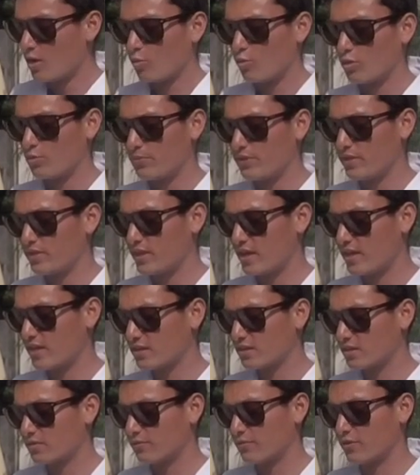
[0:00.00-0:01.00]
will be
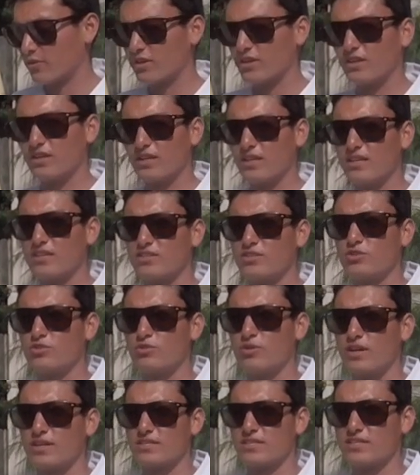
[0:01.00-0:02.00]
then converted
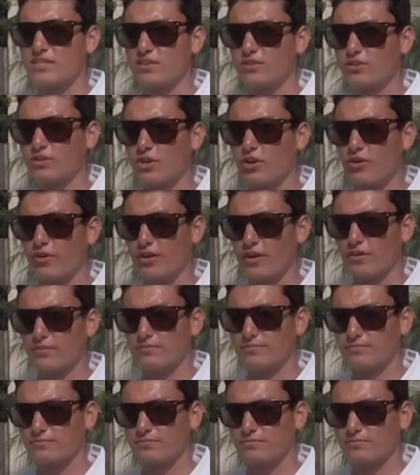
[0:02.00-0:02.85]
into acetyl-CoA.